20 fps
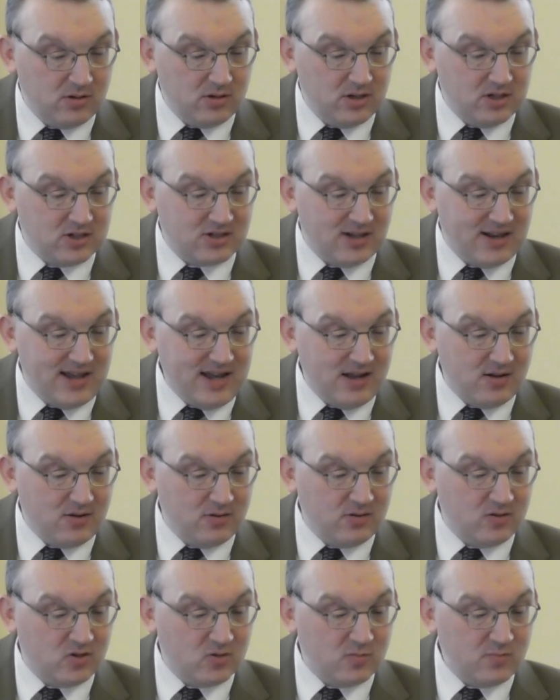is like
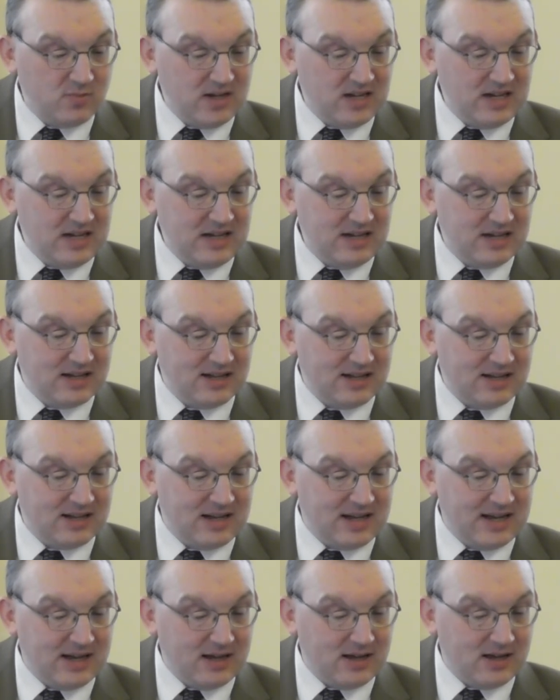unto me
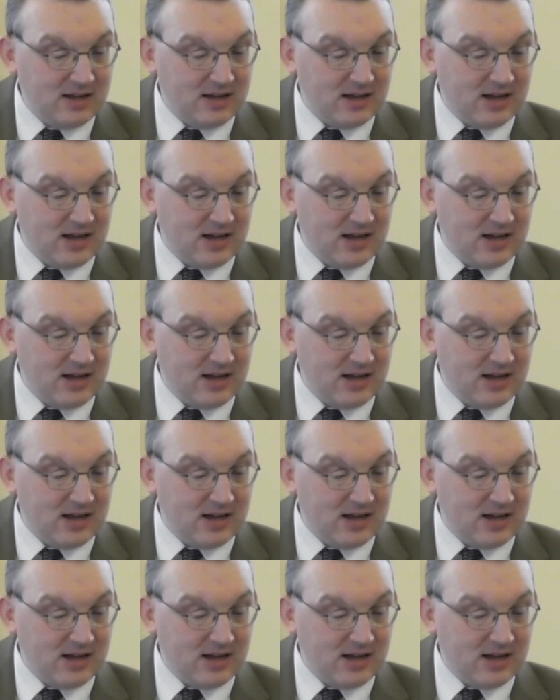like